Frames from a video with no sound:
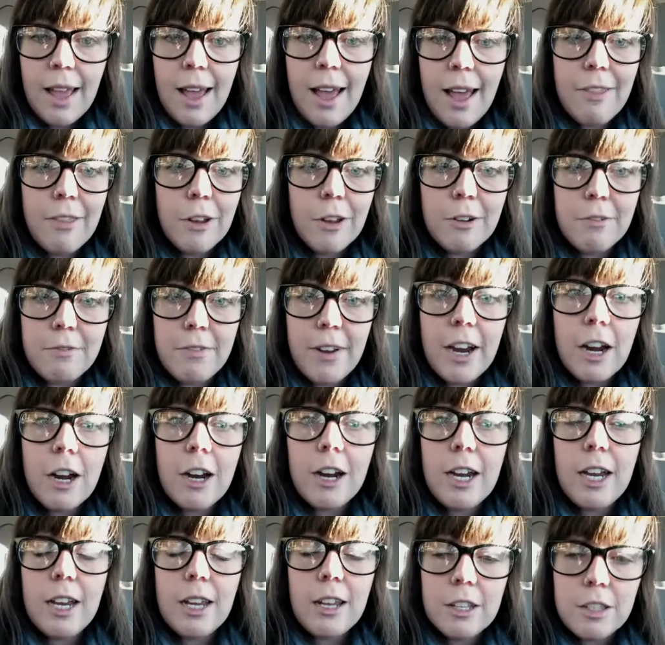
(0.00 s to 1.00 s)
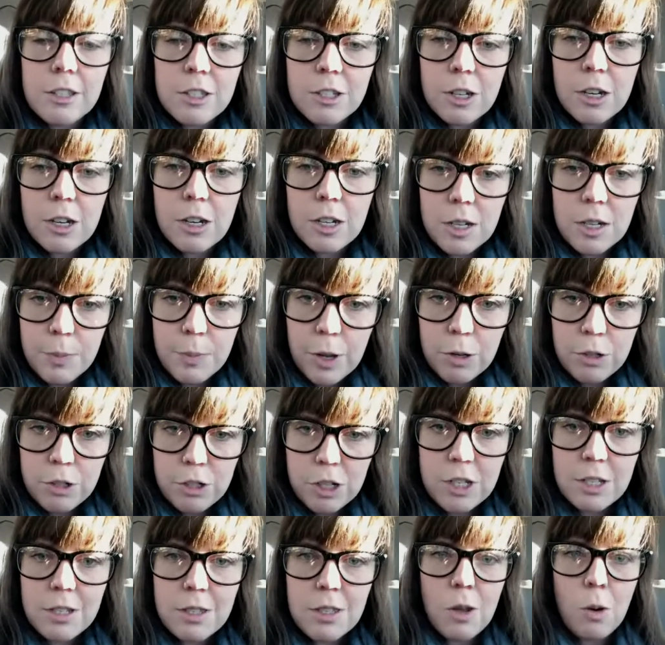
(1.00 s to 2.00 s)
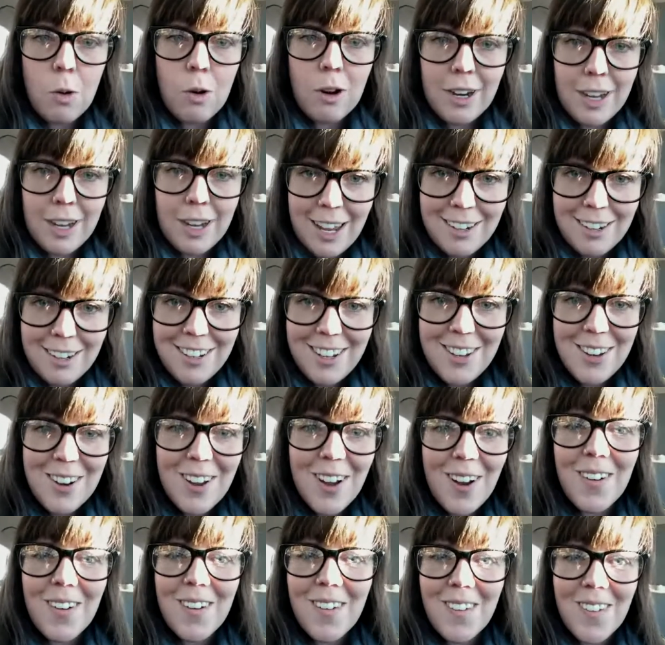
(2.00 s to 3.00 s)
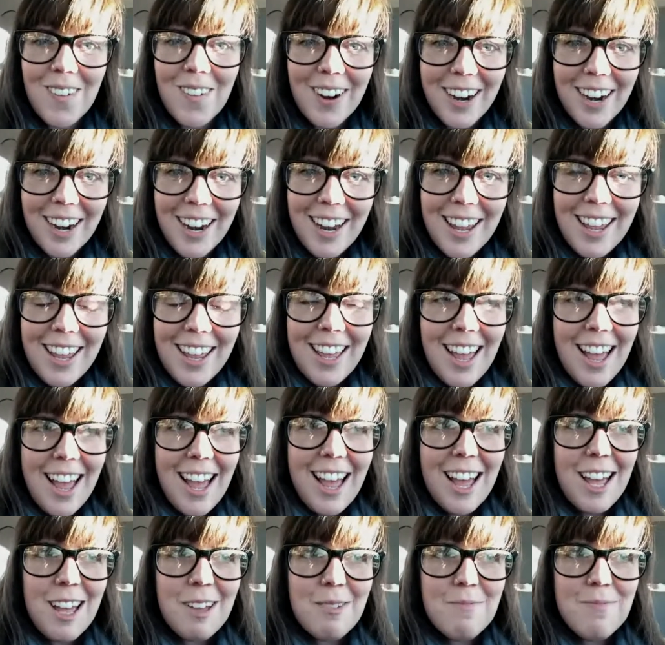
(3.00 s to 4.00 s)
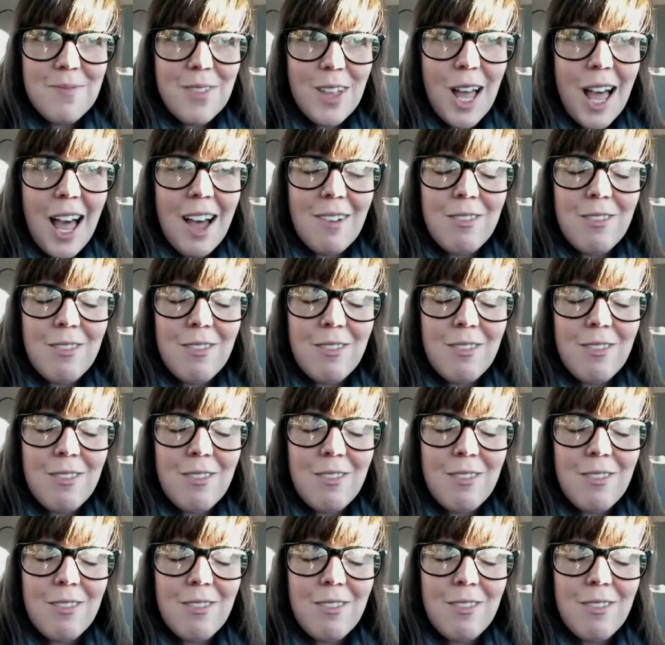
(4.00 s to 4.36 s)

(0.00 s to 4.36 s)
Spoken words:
and they're very concerned about just the organ, you know, or they'll